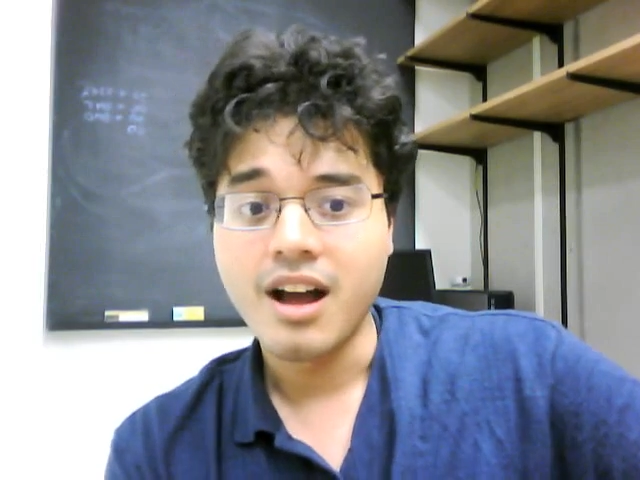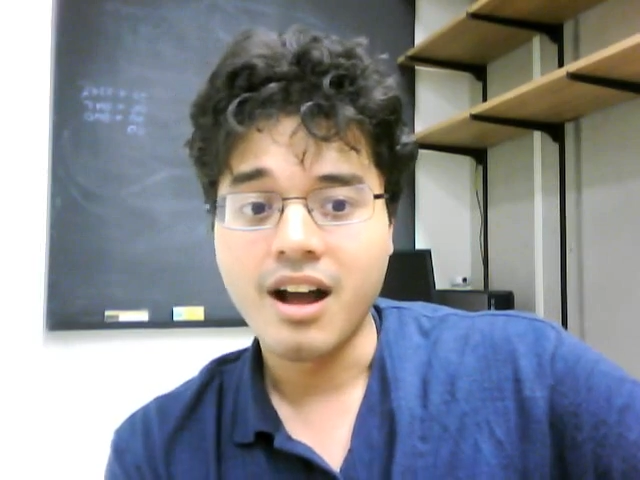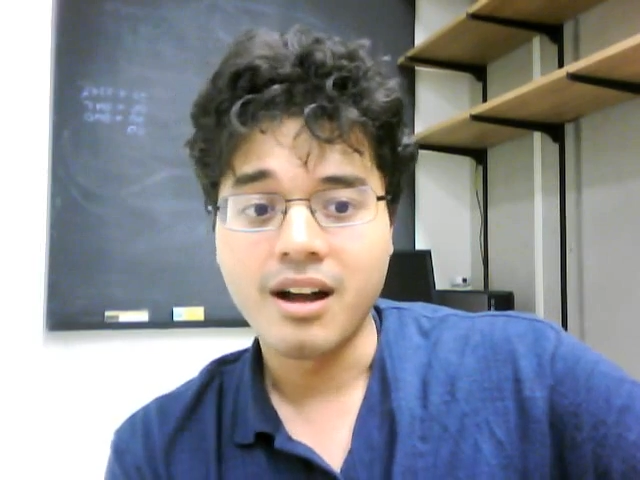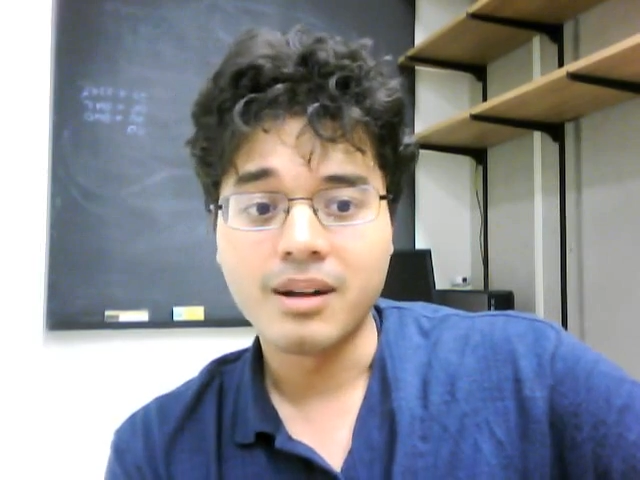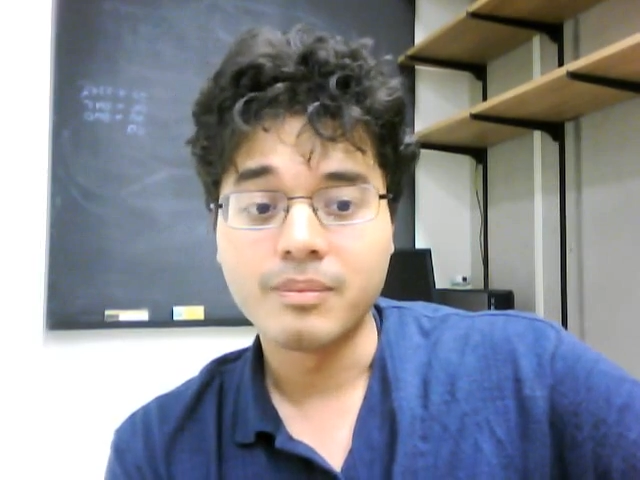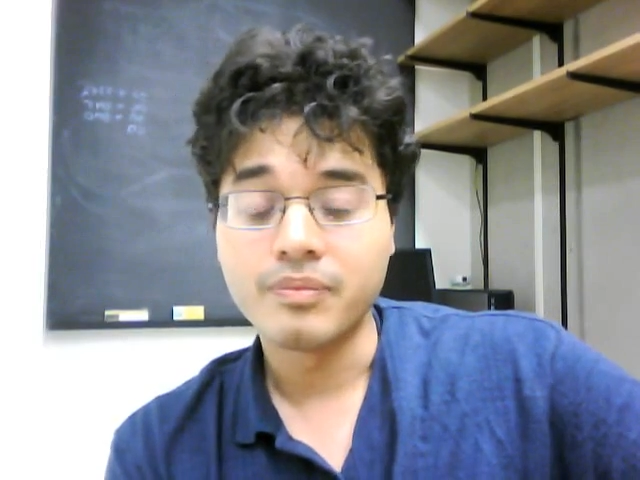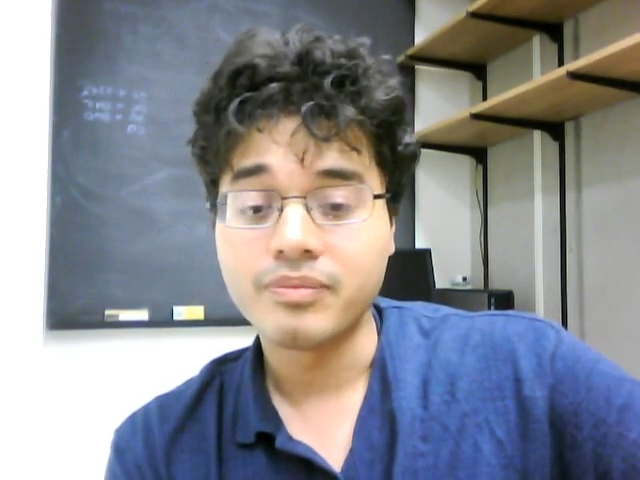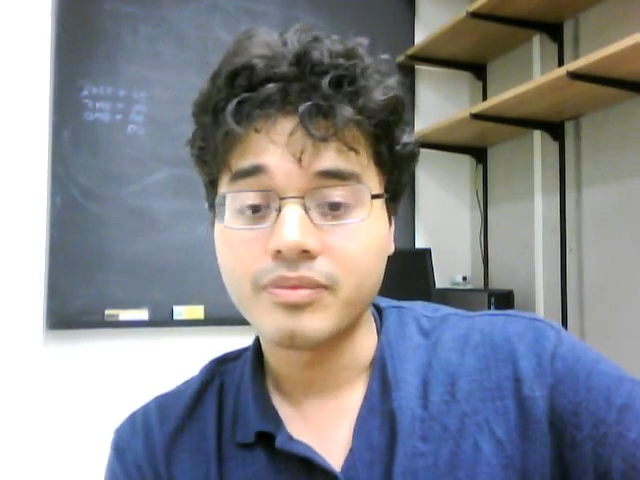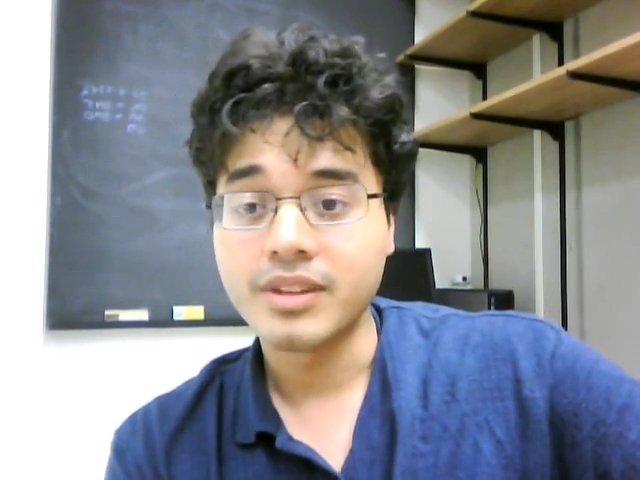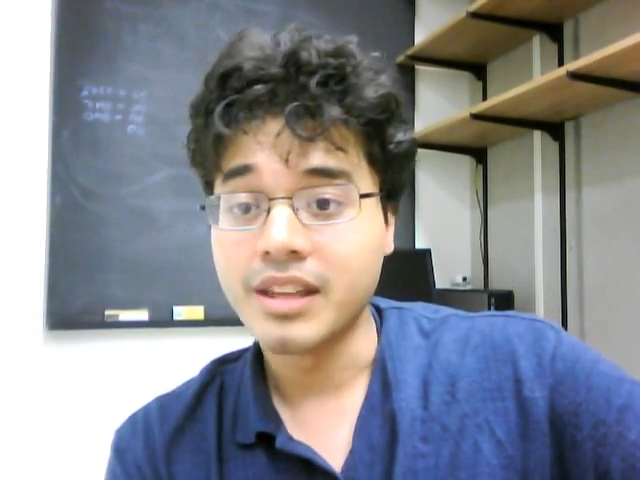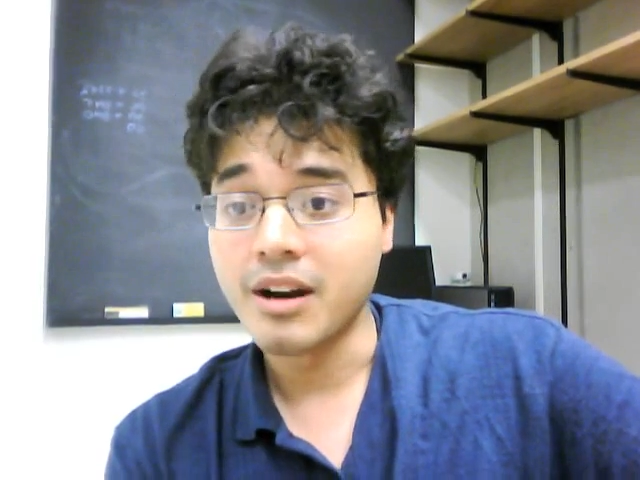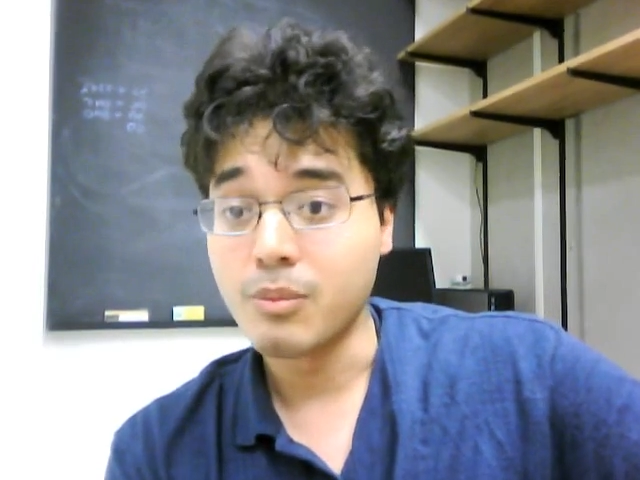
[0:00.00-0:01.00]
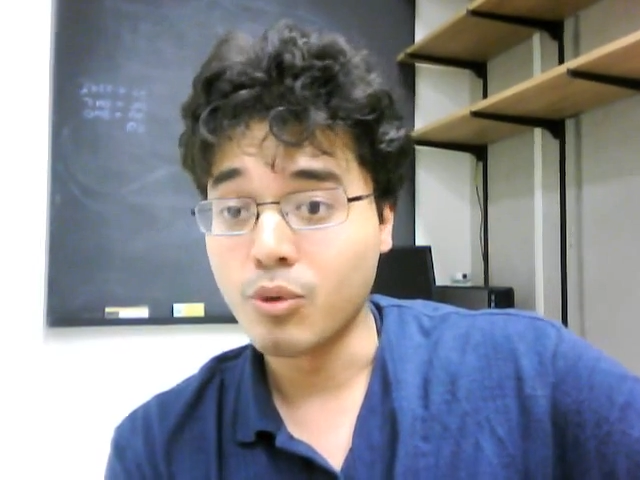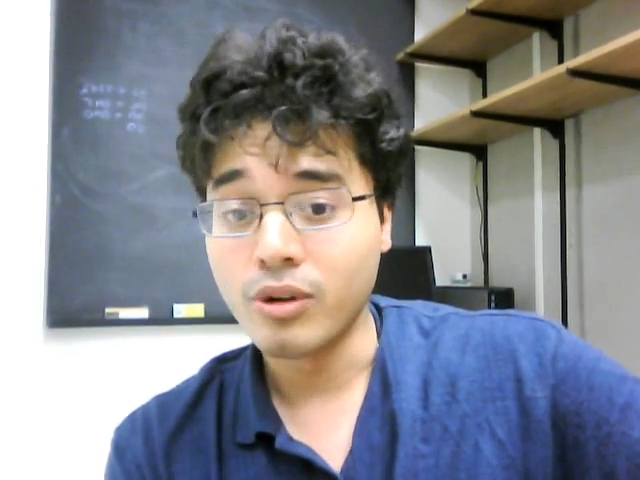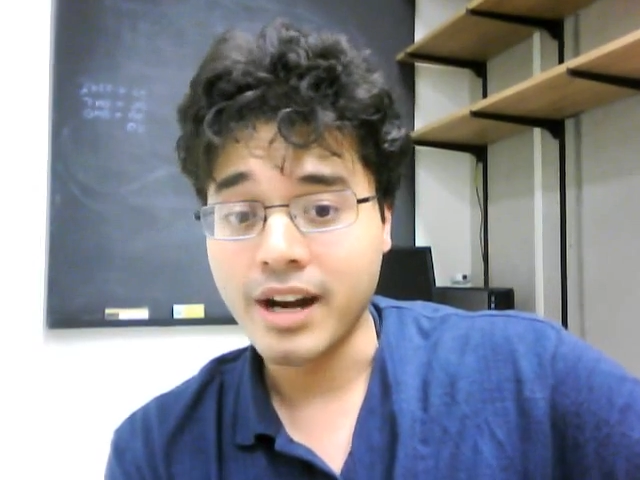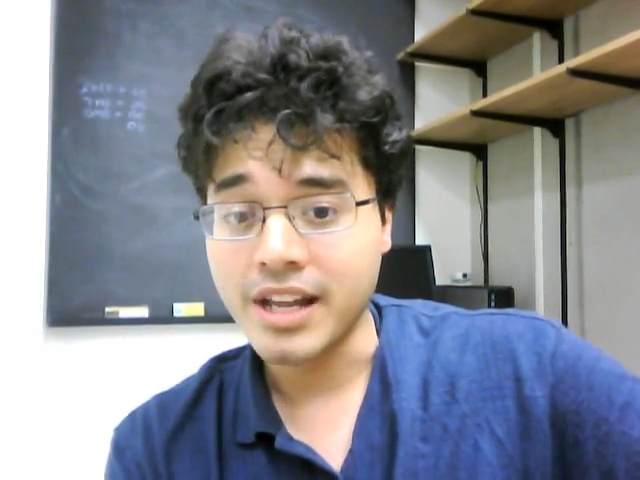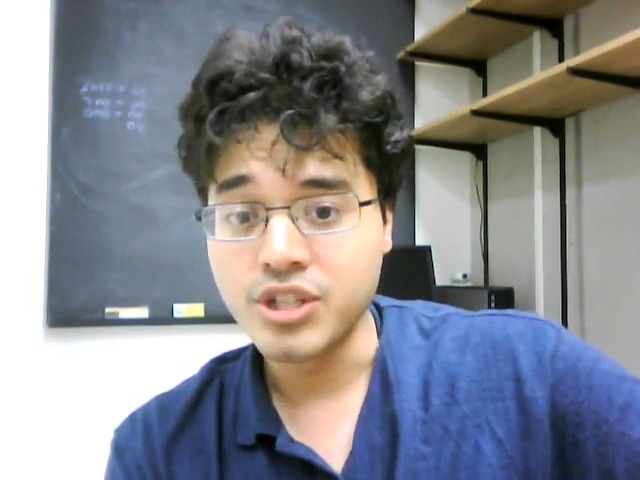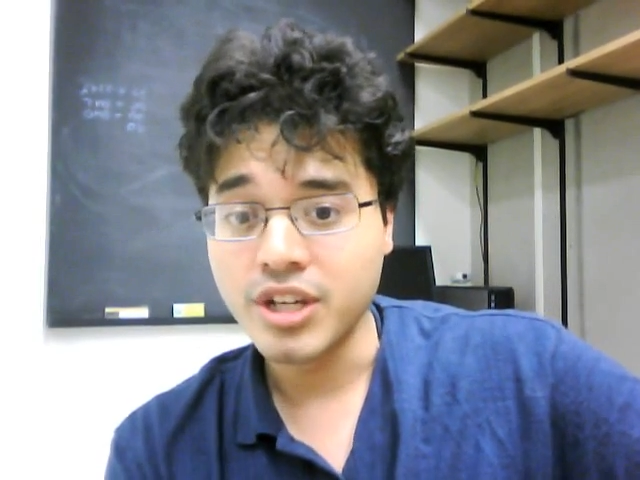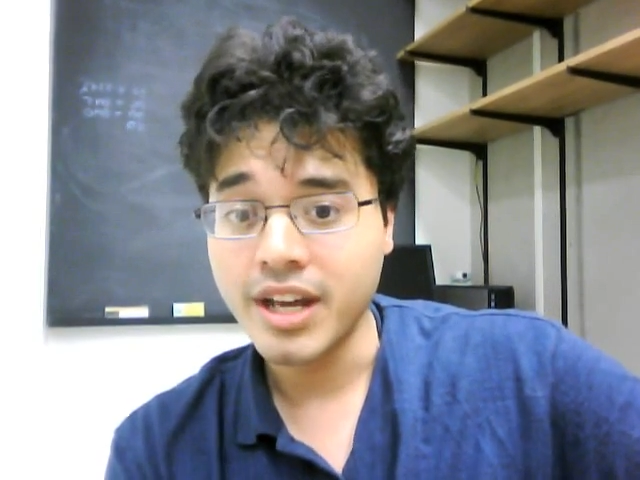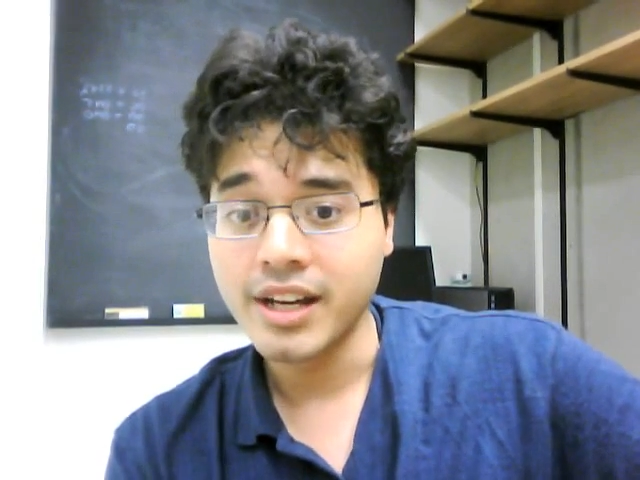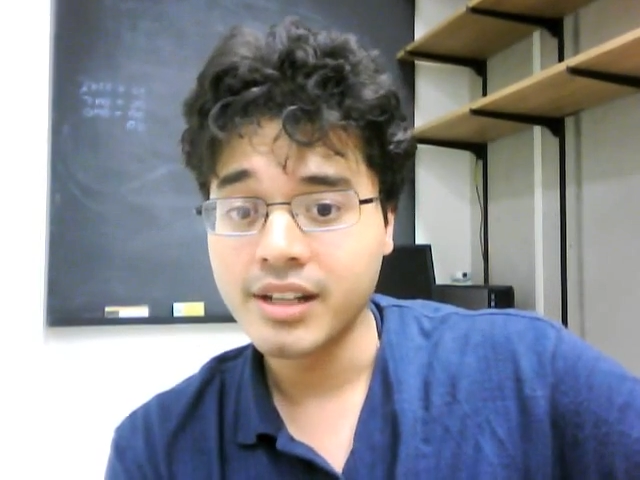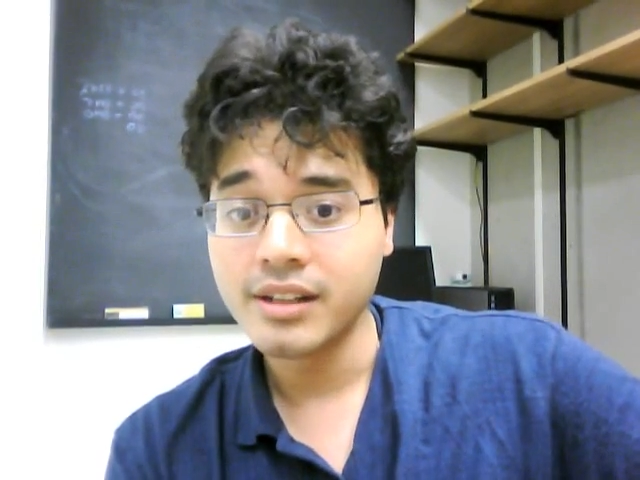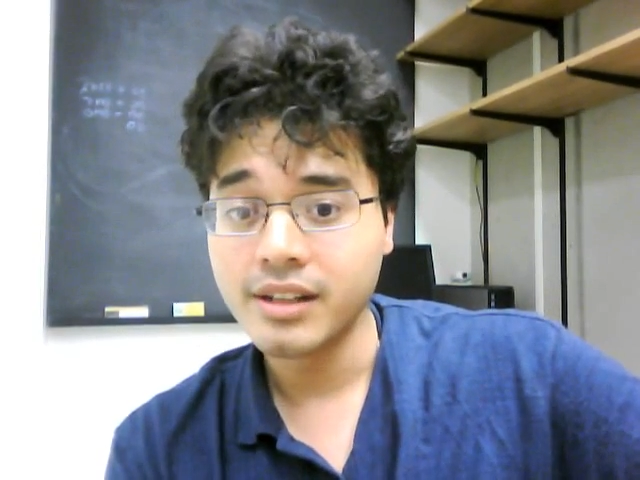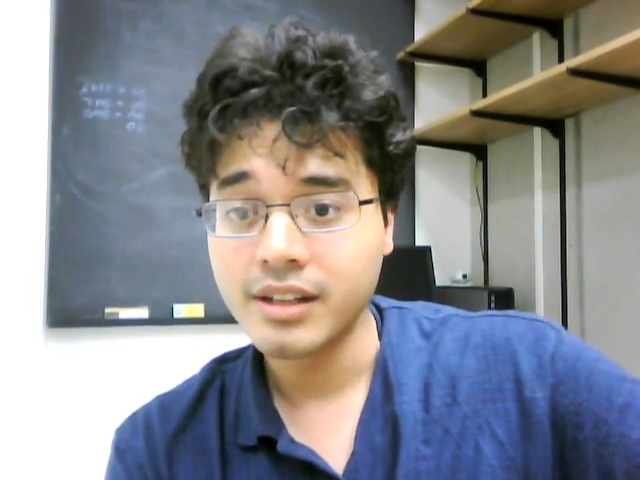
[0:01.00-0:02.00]
They are more
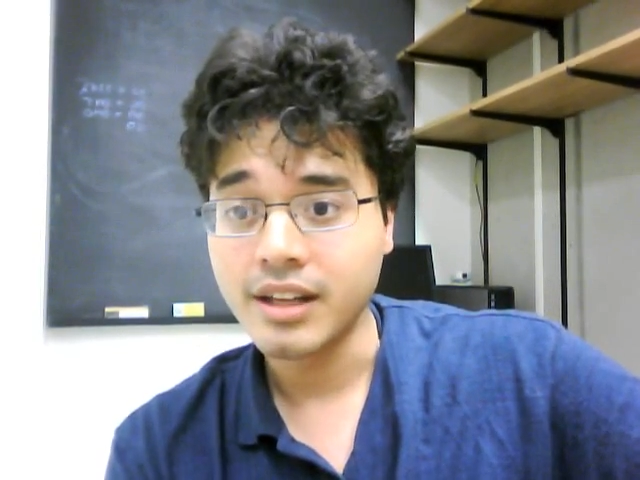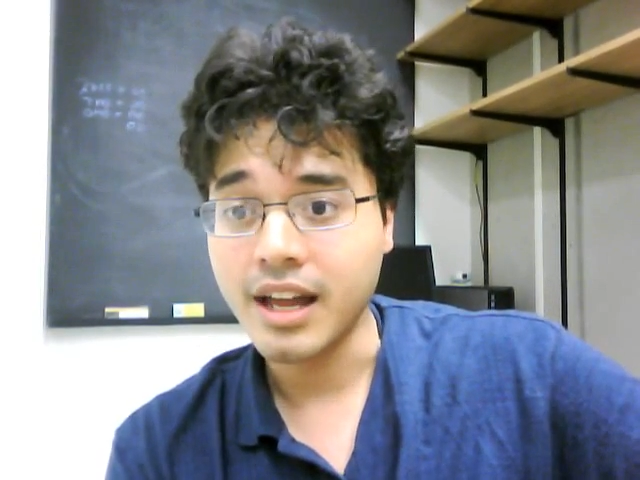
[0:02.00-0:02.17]
educated